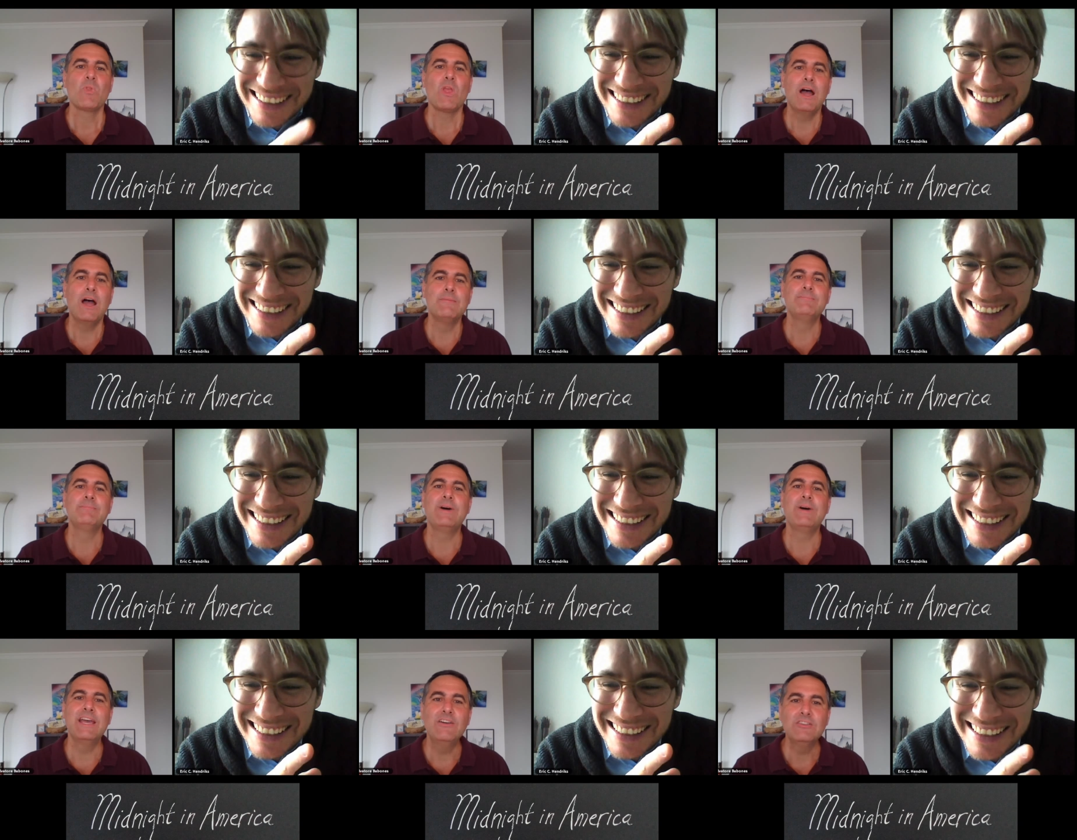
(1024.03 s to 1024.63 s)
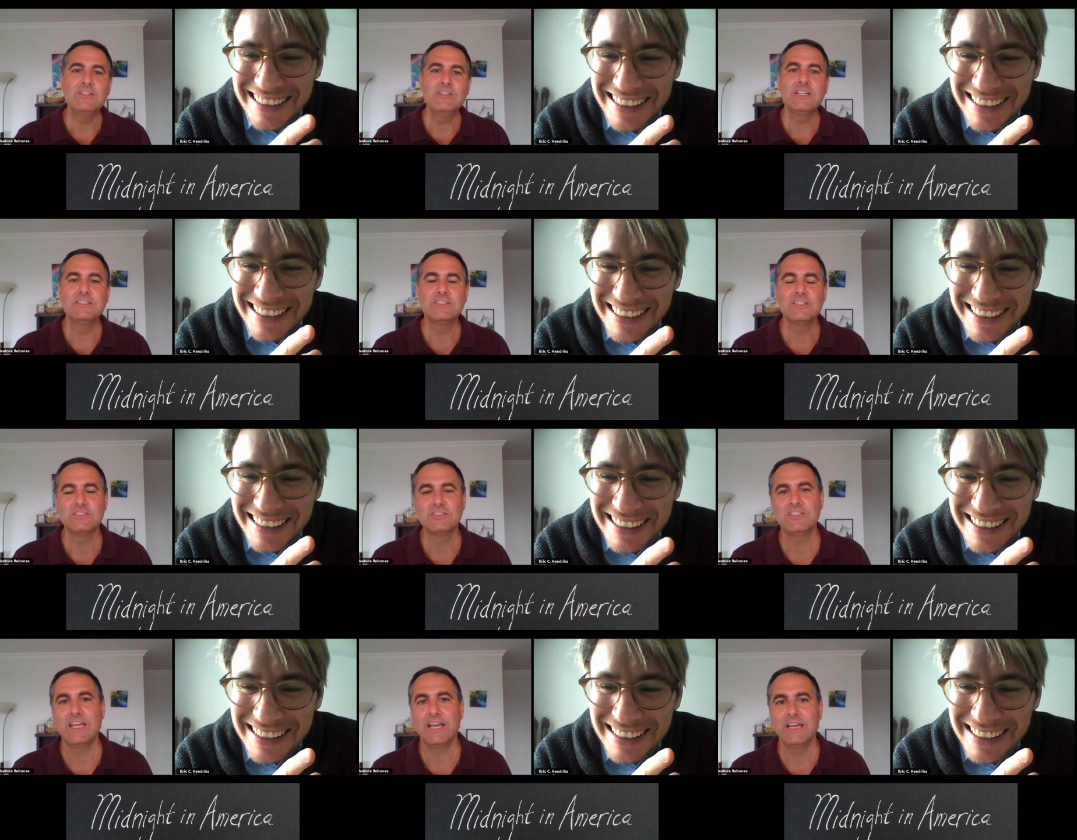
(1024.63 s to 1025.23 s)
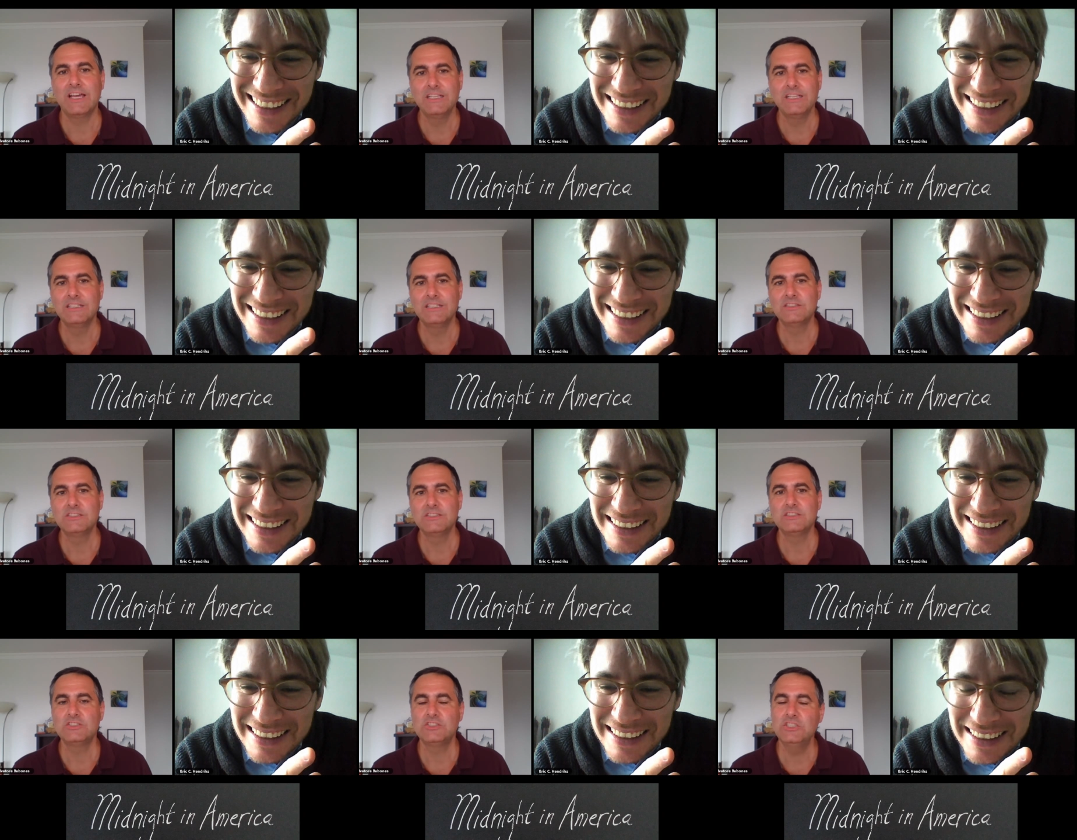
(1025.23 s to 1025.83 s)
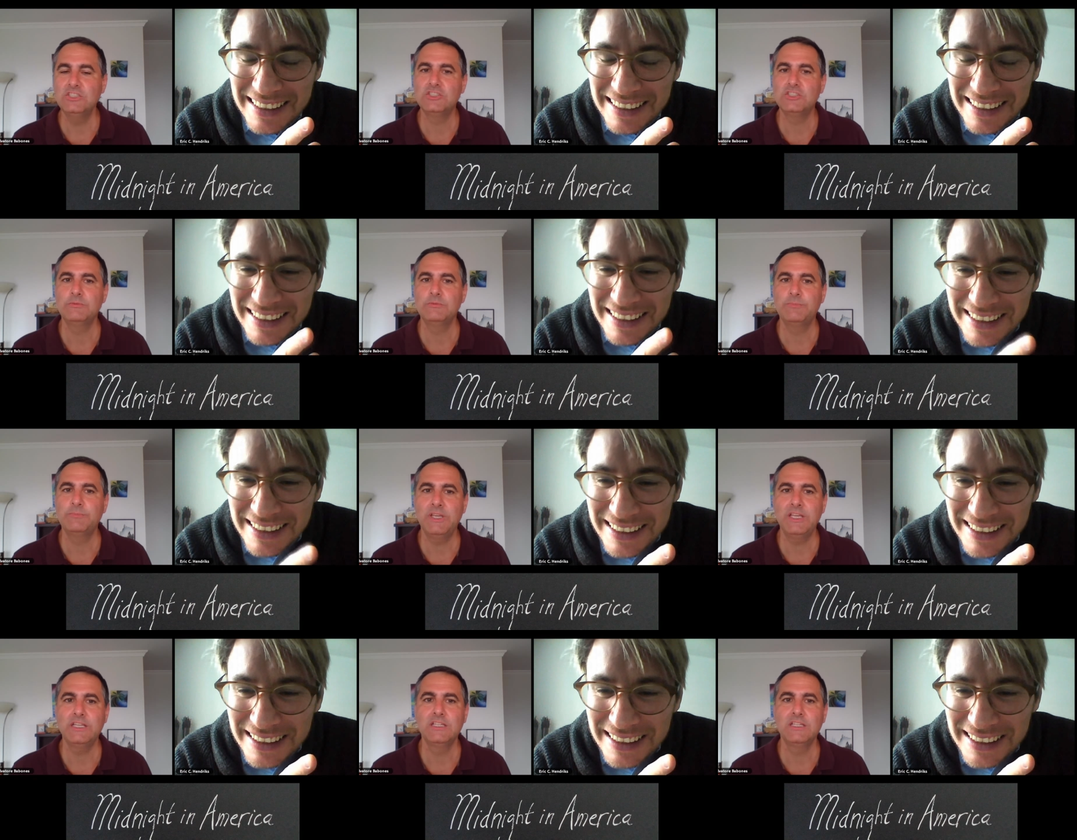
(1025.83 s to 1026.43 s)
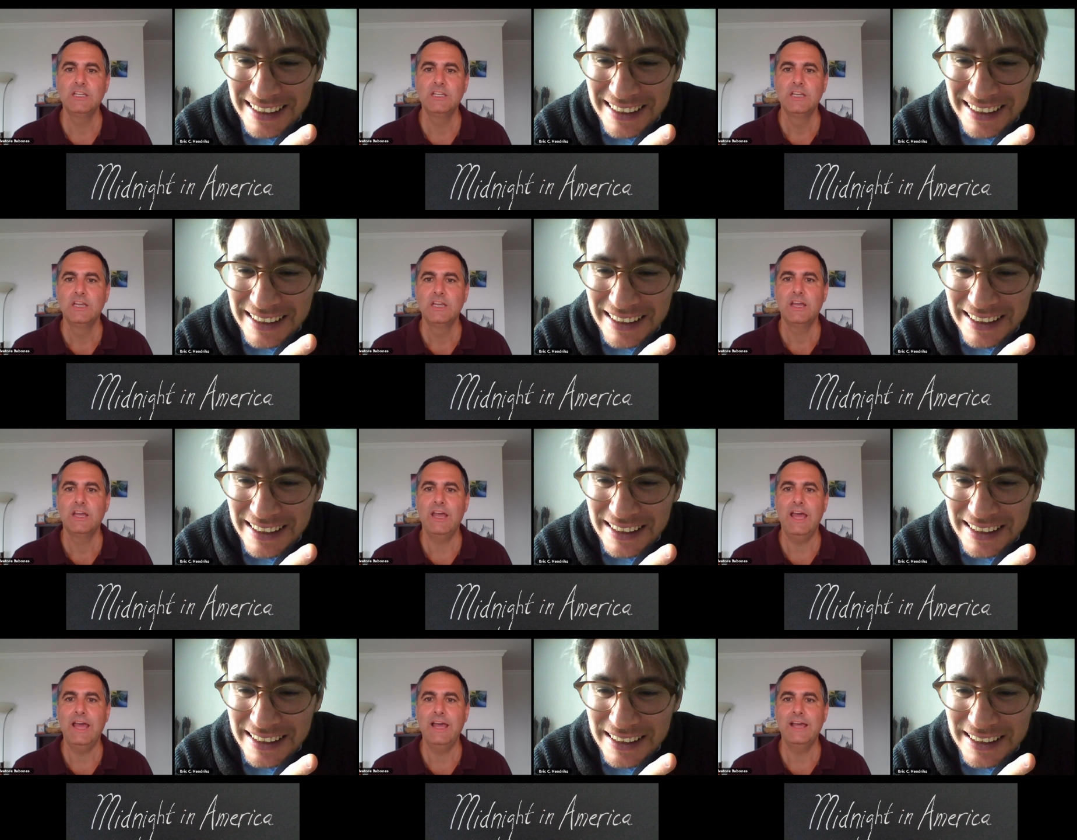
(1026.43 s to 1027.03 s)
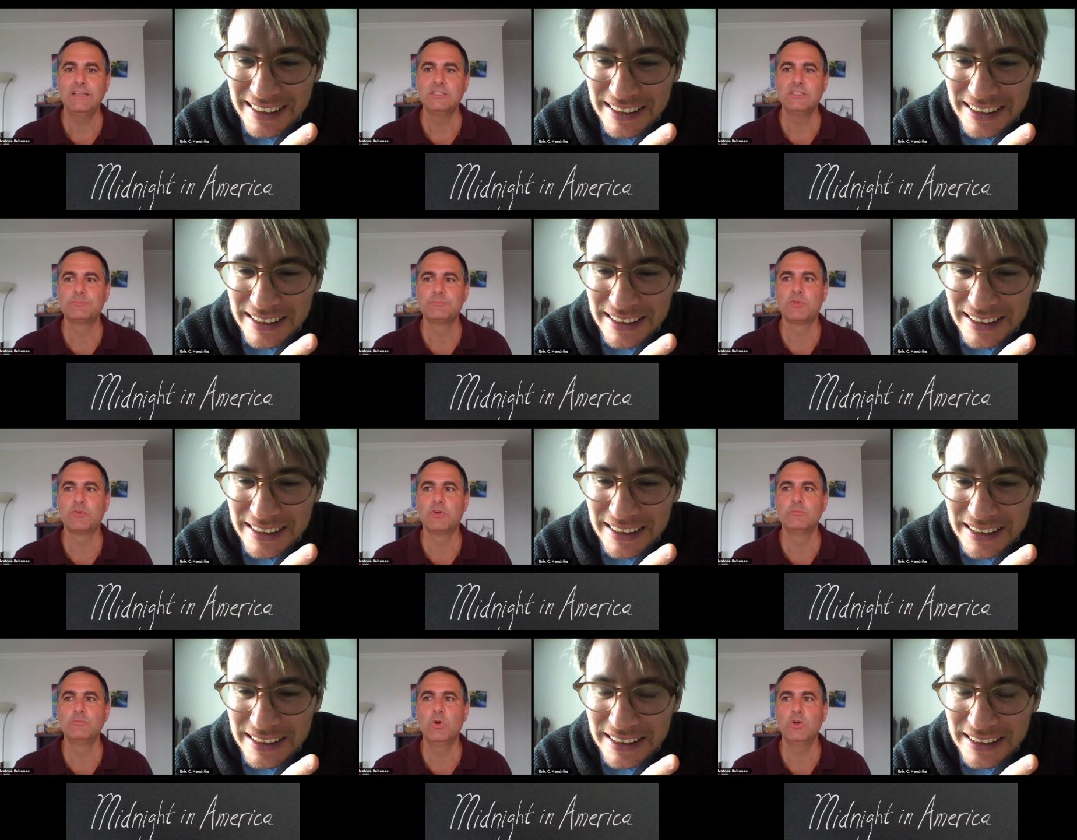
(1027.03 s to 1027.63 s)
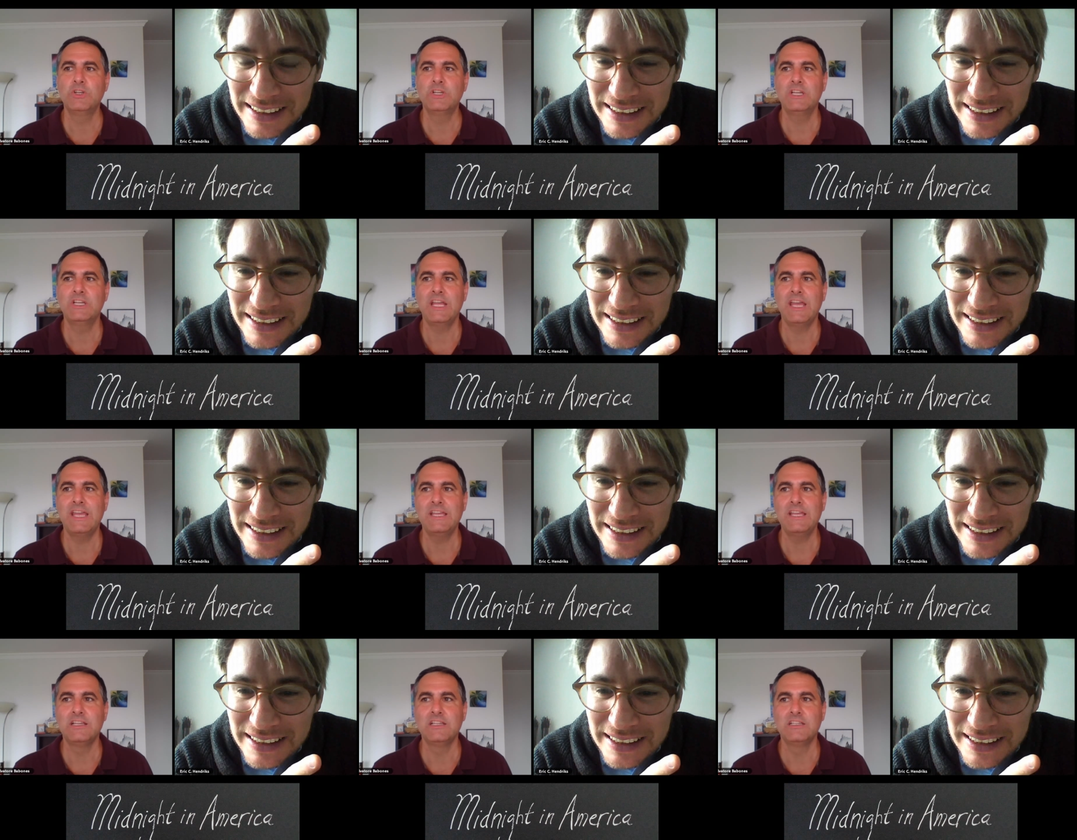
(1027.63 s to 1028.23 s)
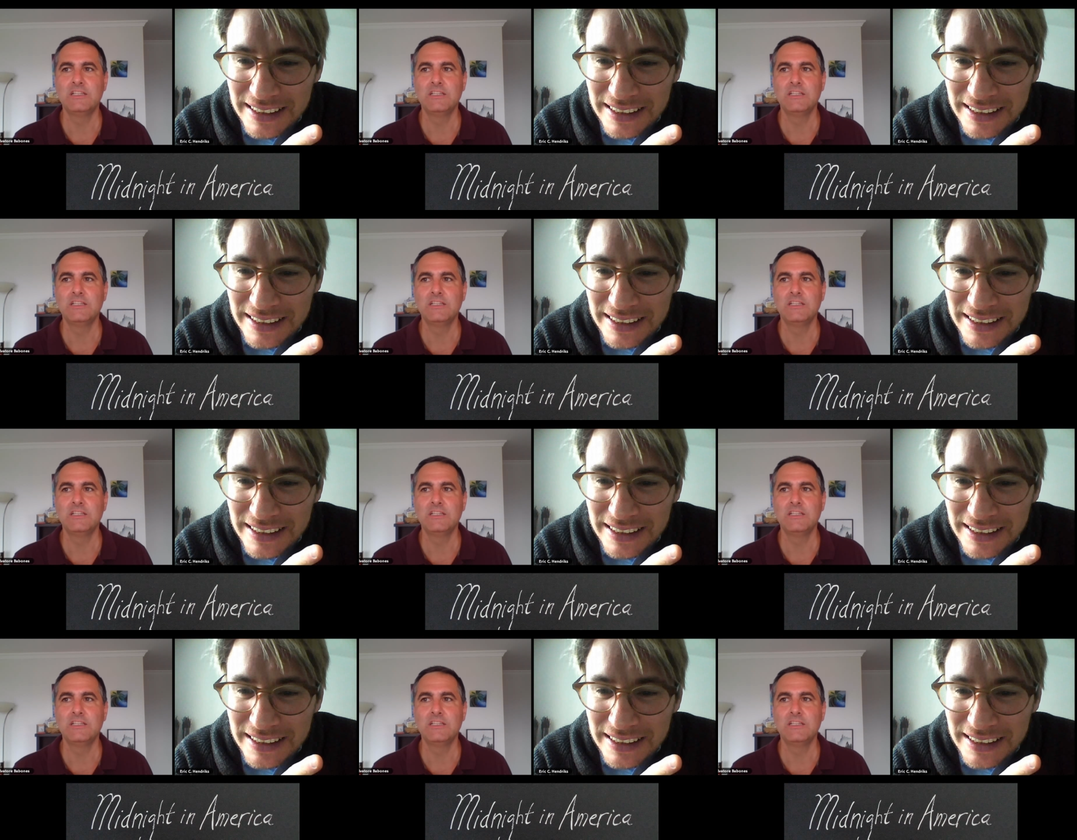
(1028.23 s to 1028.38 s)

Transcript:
Speaker 1: Um, my own understanding is that Xi Jinping has promoted a,